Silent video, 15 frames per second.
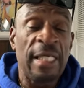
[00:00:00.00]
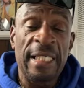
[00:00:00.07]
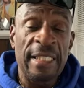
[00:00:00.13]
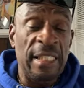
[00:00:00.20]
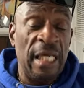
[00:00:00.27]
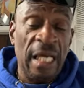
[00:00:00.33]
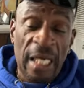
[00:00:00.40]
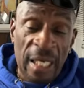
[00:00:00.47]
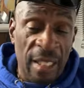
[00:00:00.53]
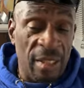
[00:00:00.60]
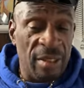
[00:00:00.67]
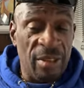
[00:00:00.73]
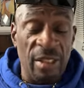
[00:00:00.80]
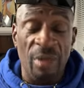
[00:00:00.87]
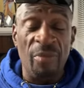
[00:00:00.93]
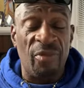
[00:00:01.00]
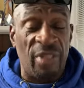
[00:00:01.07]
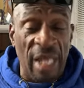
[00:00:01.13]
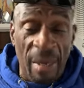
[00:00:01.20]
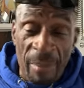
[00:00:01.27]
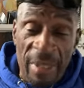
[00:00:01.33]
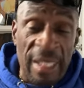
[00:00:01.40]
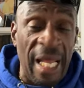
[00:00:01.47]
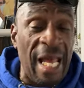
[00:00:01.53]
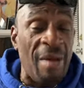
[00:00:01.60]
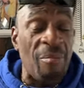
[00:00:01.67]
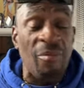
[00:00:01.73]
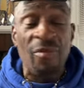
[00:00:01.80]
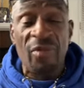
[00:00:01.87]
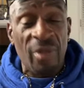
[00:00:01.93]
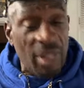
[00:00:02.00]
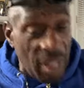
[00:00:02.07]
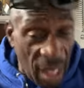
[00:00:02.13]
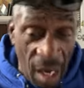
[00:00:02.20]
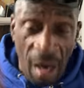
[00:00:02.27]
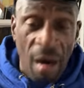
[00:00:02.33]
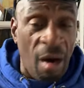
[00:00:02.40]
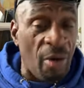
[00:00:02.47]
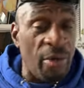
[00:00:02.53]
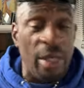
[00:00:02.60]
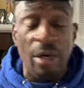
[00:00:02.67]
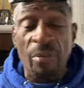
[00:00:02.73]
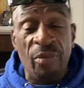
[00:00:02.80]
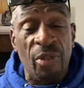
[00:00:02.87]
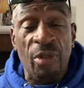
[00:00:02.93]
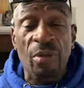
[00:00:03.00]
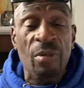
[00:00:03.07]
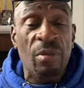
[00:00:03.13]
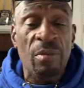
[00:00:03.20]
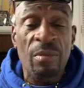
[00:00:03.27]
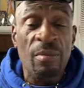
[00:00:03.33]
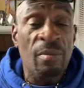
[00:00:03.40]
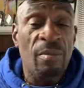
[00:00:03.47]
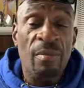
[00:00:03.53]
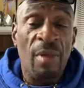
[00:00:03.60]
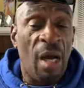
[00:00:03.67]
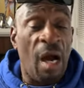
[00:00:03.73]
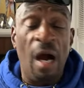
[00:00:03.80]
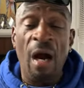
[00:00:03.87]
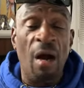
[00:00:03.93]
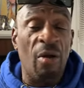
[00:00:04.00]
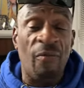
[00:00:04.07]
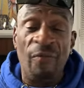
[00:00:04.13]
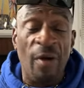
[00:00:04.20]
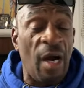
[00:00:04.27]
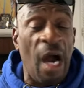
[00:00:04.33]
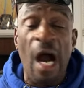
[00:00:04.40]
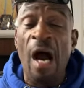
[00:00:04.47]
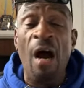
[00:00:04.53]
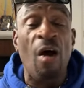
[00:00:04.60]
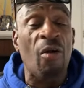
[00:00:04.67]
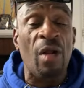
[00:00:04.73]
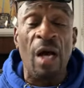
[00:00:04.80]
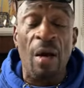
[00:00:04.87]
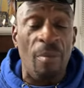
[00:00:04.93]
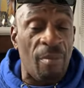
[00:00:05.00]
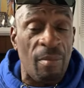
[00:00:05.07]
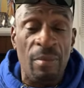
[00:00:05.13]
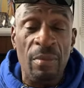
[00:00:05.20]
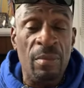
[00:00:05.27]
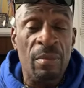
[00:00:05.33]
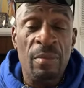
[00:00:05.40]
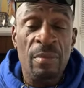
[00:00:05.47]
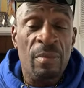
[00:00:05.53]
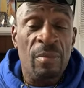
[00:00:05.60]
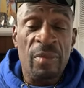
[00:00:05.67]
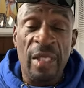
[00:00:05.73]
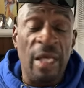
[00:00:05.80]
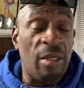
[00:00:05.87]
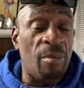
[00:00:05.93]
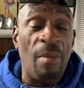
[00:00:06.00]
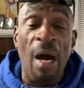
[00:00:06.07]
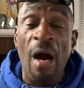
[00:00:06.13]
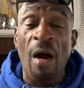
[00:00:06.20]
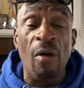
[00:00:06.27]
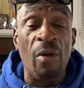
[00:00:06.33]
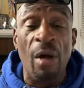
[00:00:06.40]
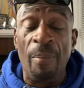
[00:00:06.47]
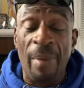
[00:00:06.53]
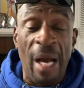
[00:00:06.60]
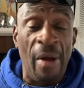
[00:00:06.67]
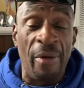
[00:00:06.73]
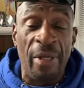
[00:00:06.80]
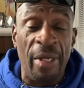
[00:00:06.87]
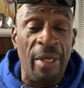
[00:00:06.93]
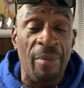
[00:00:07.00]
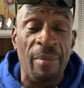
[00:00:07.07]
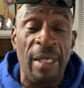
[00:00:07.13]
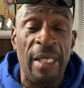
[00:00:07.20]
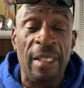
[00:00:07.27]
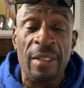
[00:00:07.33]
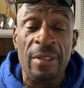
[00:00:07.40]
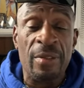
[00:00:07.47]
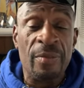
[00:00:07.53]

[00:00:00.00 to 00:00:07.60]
Yeah, them 7-Elevens, all them too. All for all of them. Get them all up out of here, man.